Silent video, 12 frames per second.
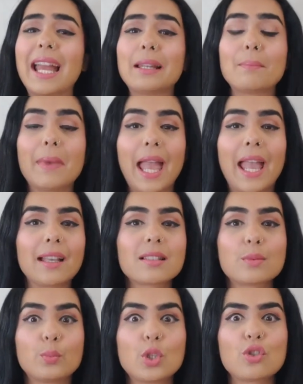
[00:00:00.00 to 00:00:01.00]
at
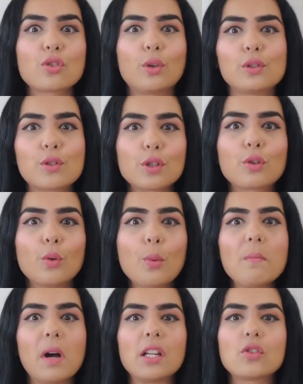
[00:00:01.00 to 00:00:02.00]
max, which is also too
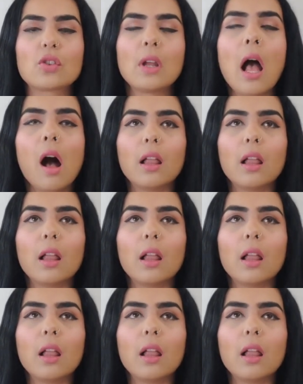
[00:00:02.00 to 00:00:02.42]
much.